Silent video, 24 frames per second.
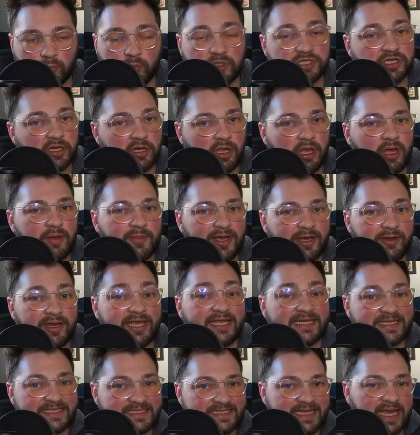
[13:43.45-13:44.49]
which had come out a
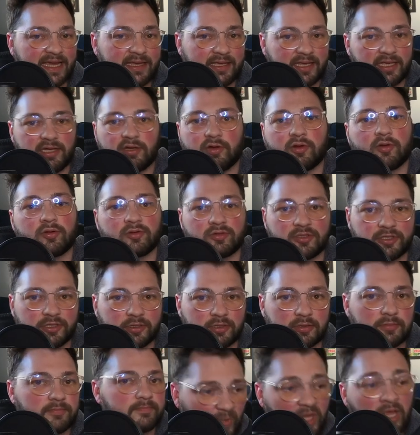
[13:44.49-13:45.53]
decade
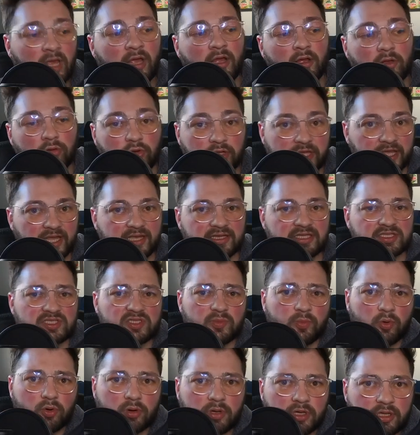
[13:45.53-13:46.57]
earlier. Looking at the
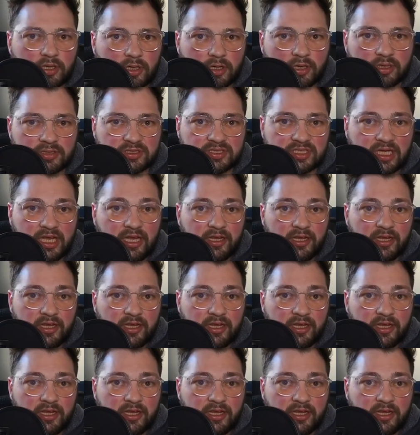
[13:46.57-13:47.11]
support cards,